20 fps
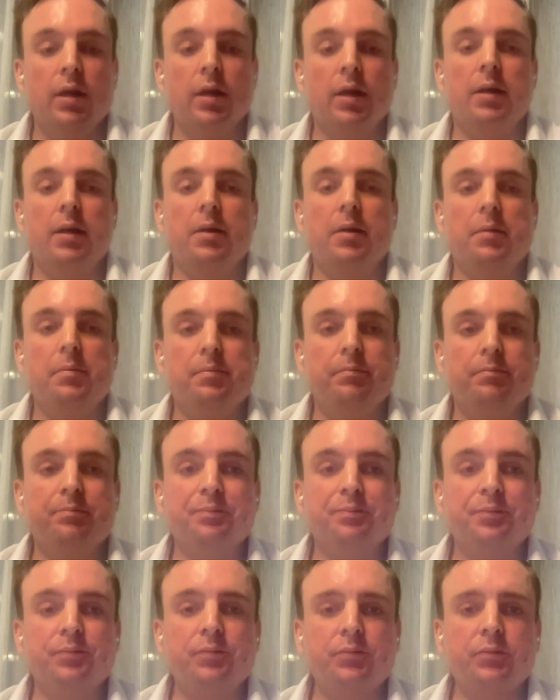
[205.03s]

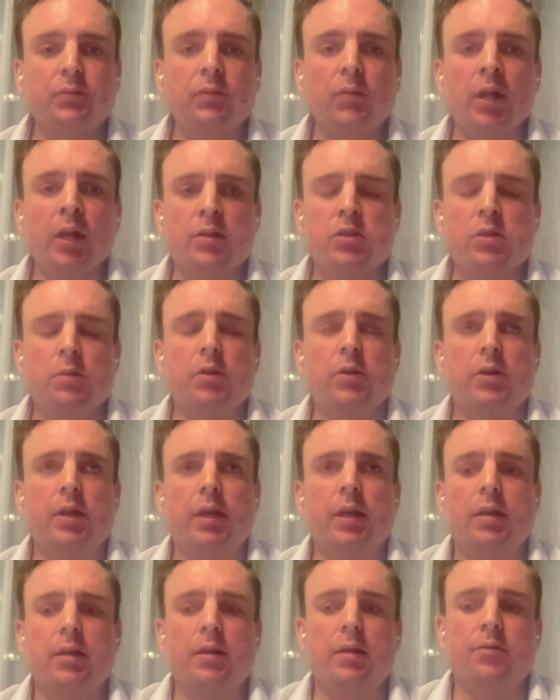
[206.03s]
Um, and so we're
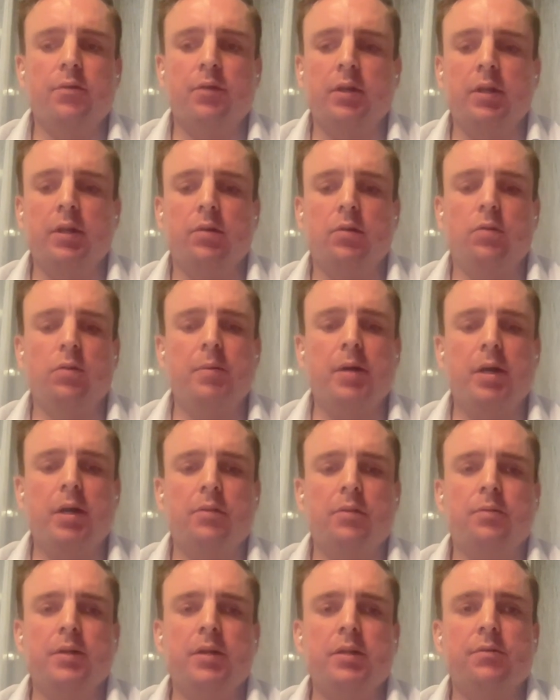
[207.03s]
looking at for clinical
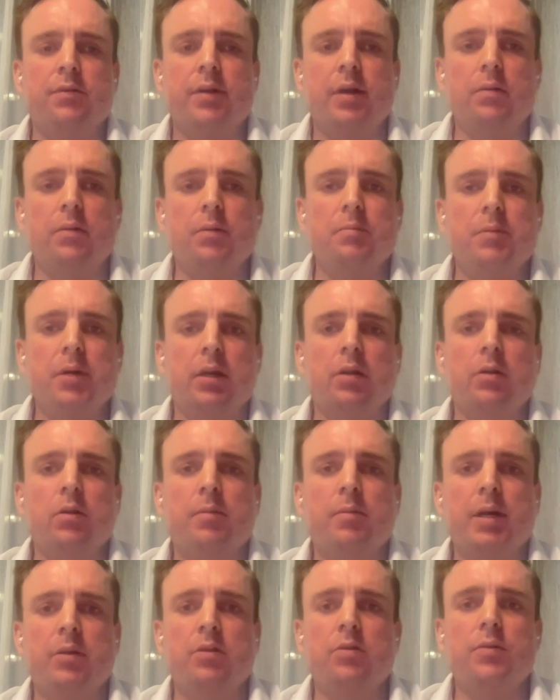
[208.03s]
pathways of how we might go
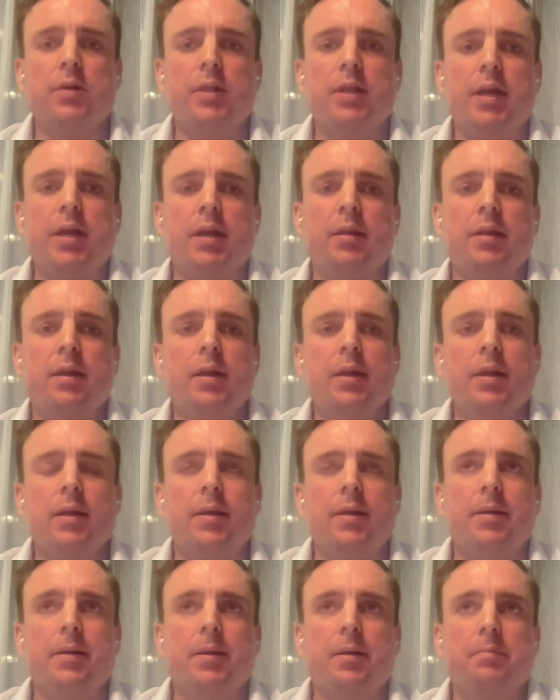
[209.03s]
about doing that.
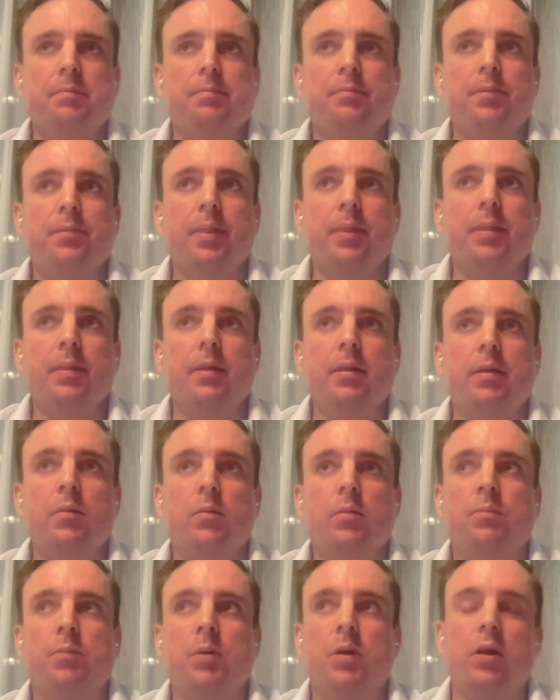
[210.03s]
Um,
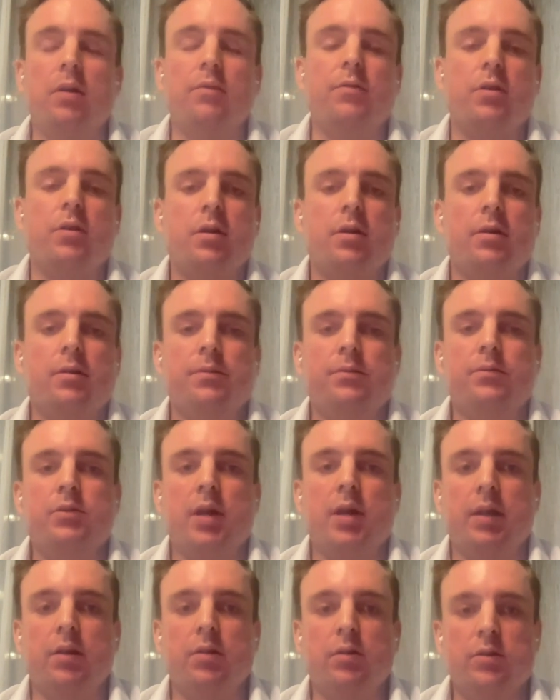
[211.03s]
part of our
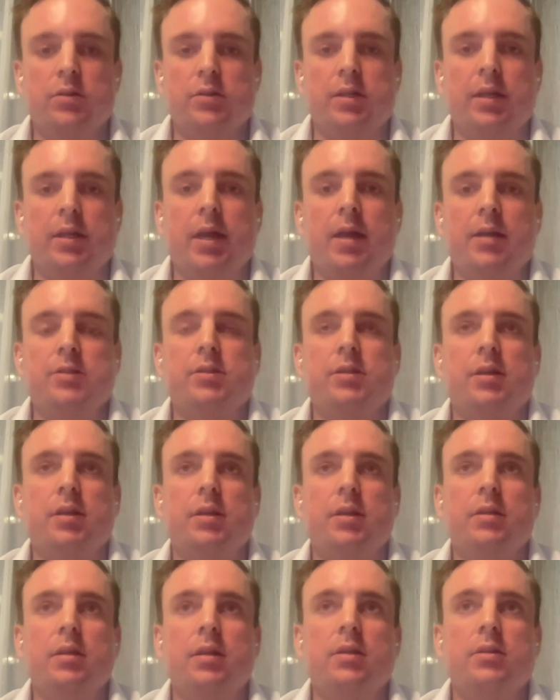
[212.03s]
diagnostic
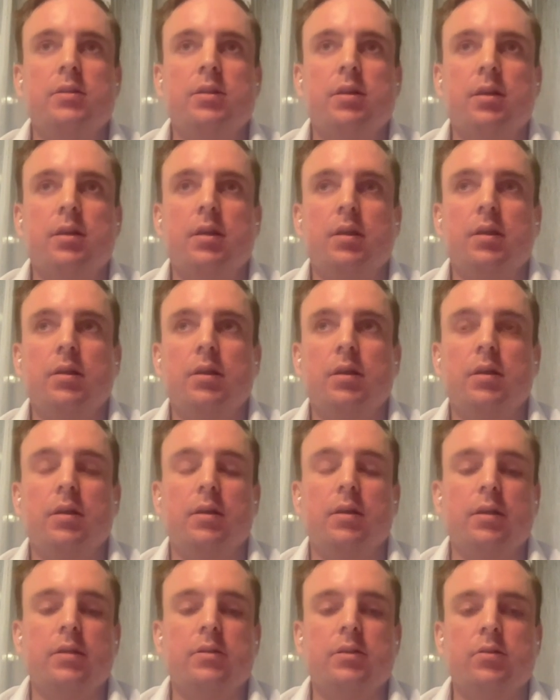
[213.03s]
assay is a
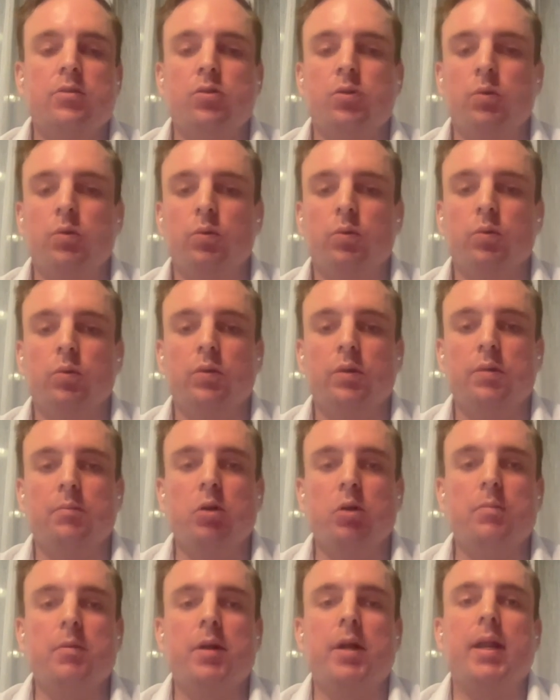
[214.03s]
uh, is a tool, a
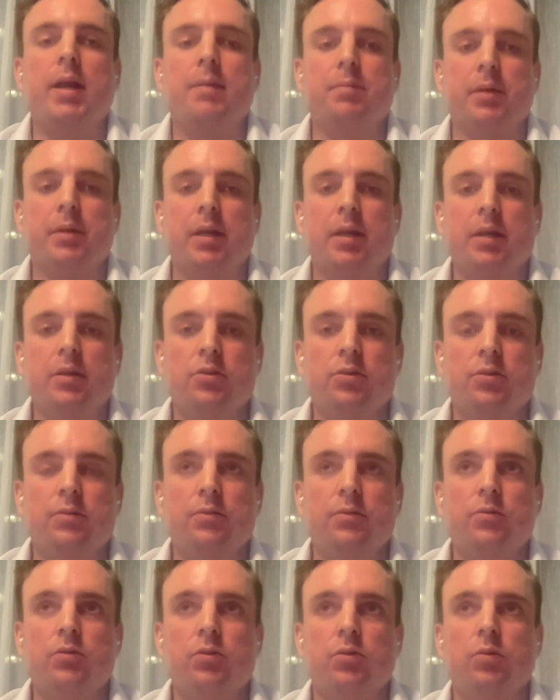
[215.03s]
mobile
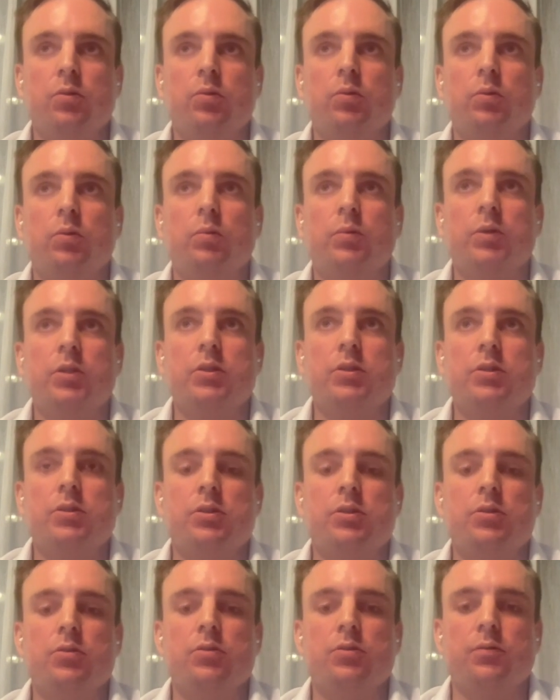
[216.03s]
application tool, which
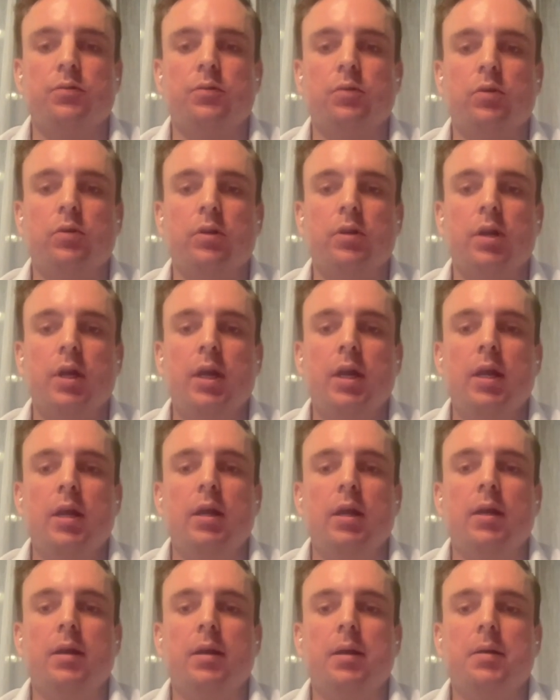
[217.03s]
is used for
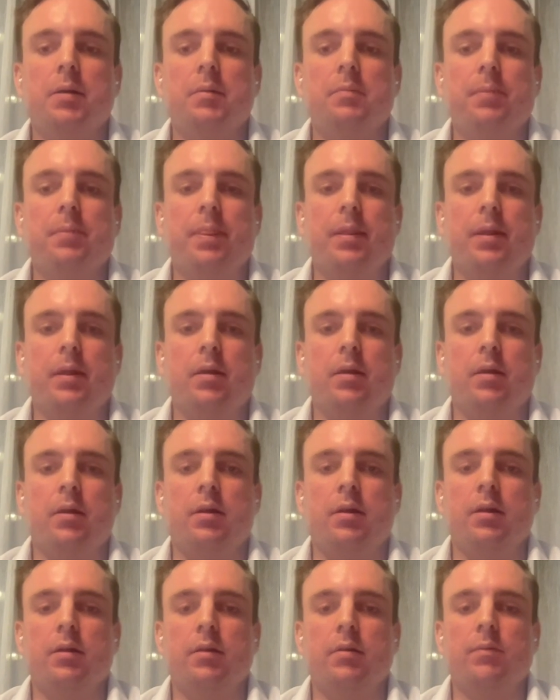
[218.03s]
um,
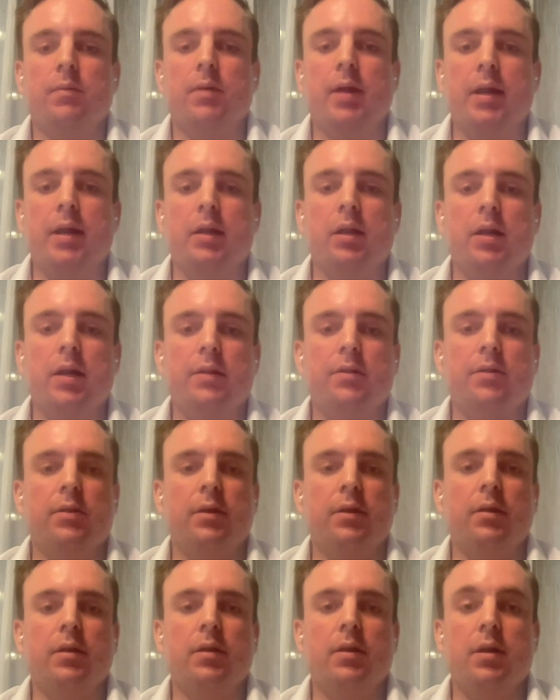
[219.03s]
uh,
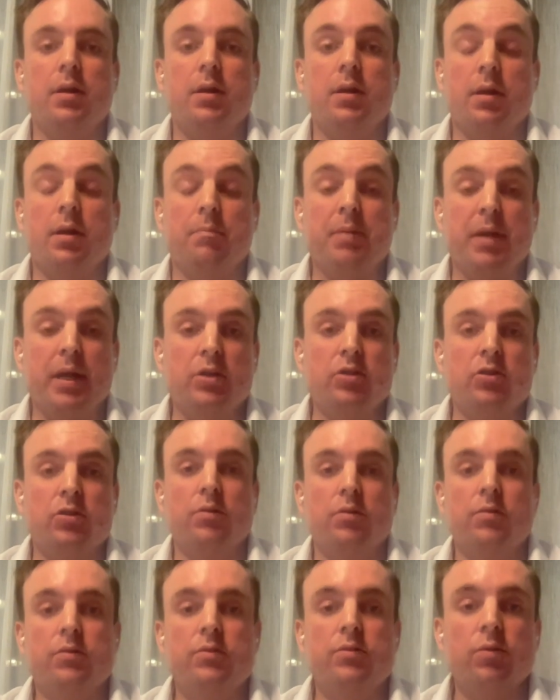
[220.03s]
analyzing uh, a
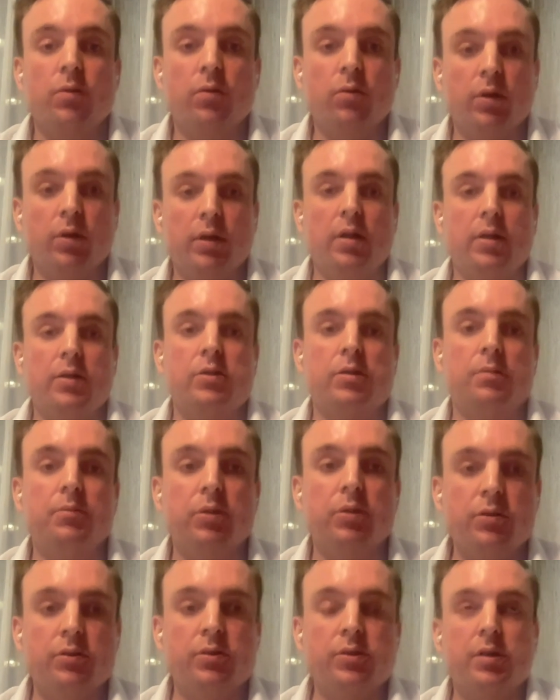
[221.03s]
patient's or a
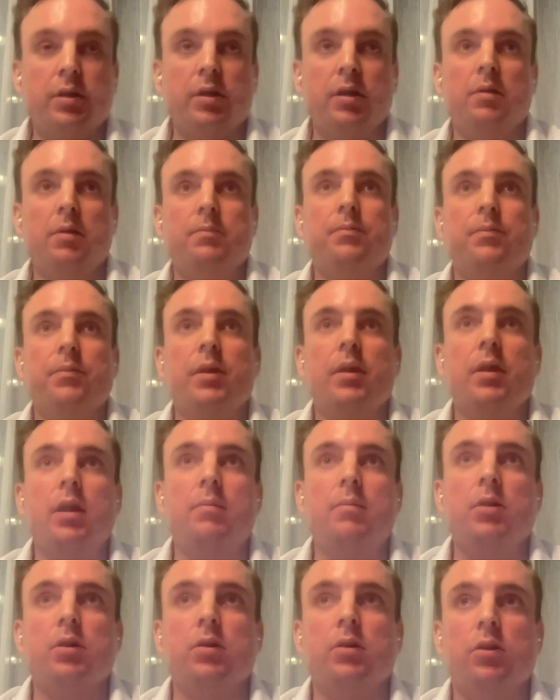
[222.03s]
customer's um,
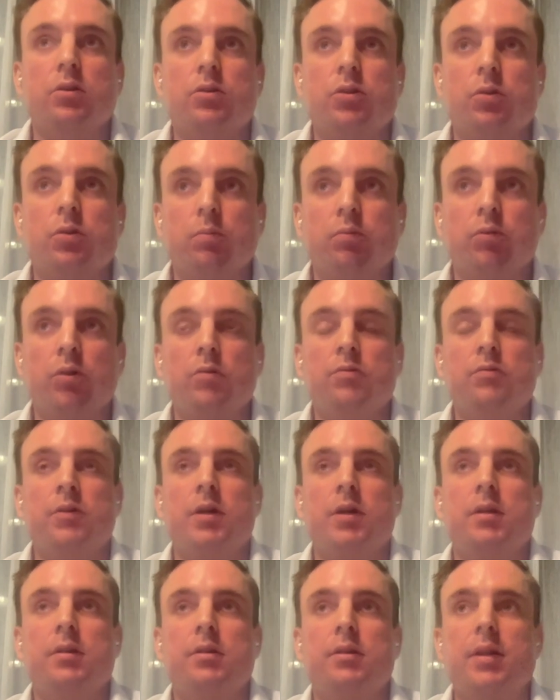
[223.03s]
immunological
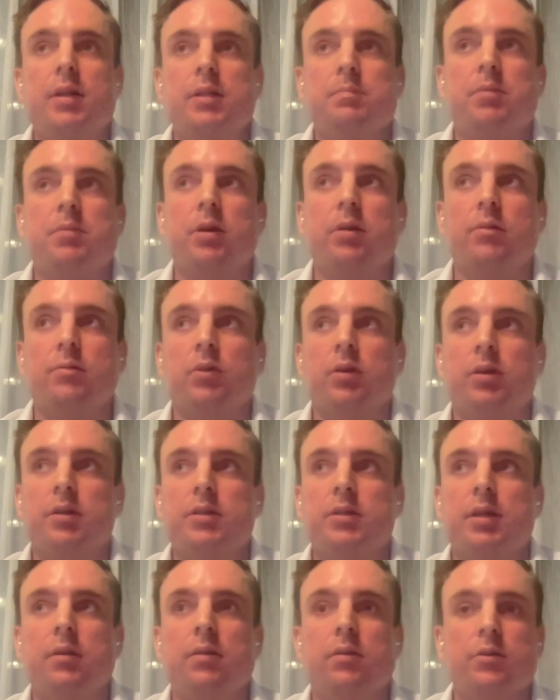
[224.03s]
profile, and that's part of what our
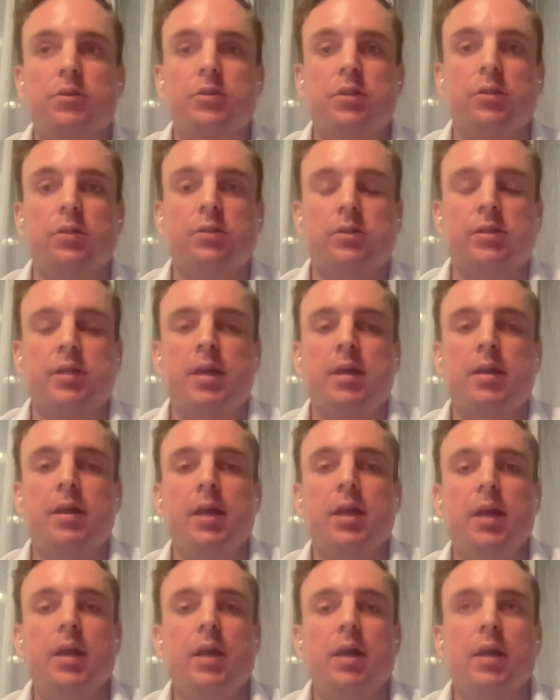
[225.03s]
technology looks at.
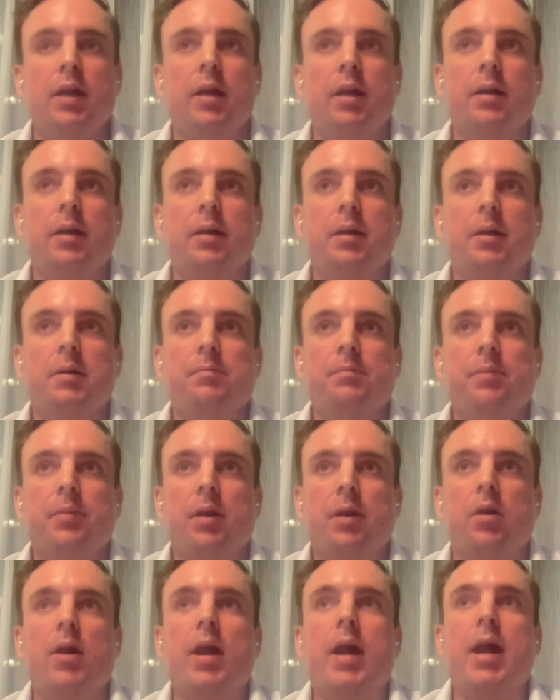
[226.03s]
Um,
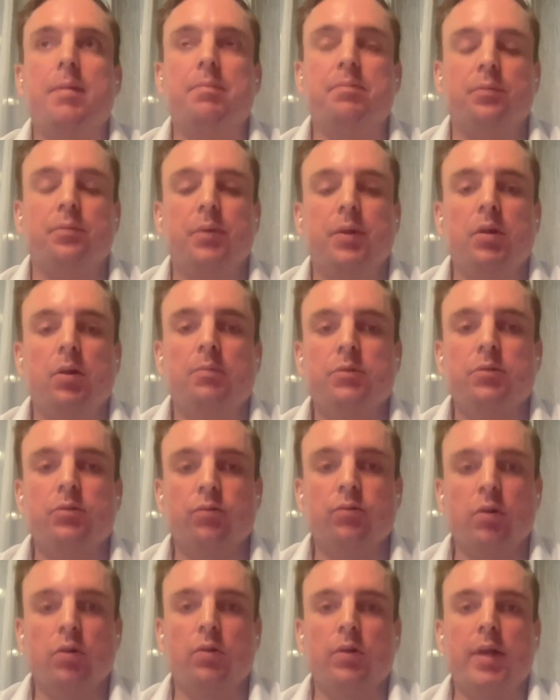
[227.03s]
our app we hope to
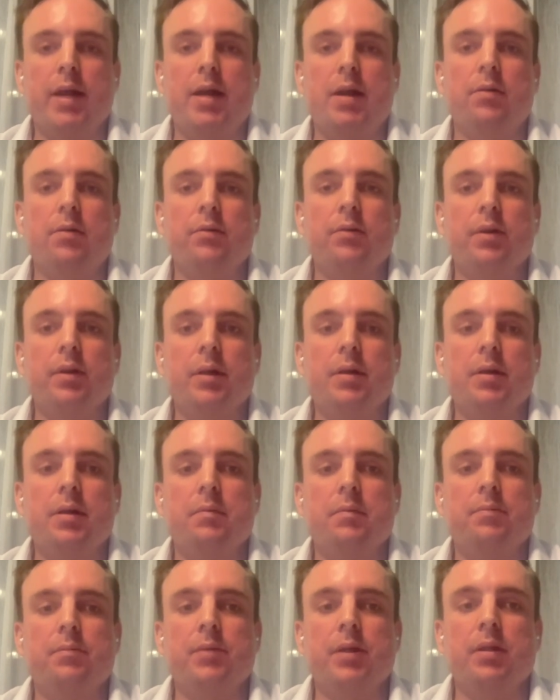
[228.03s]
roll out
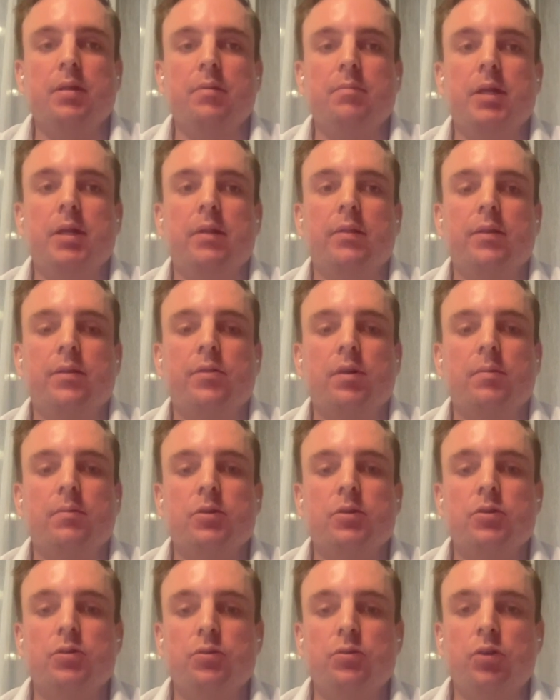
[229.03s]
um, in the middle of the
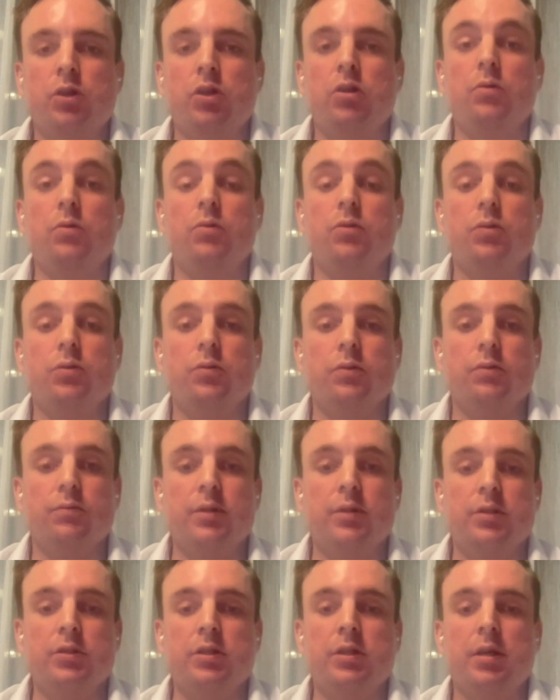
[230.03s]
summer to Q2 of
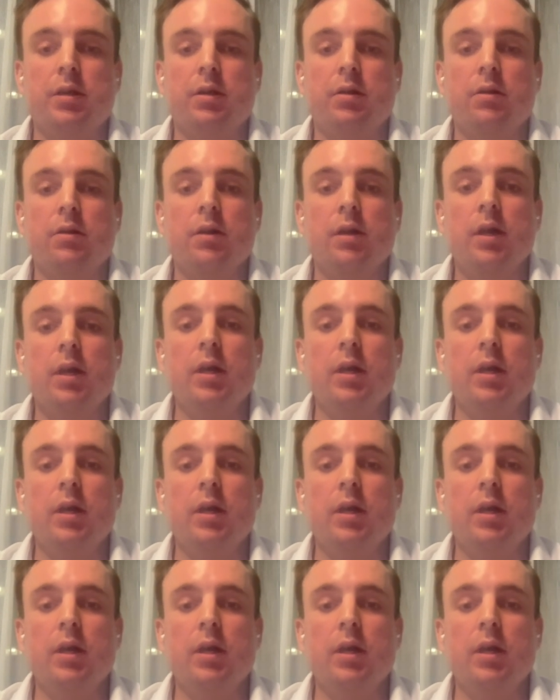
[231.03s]
this year,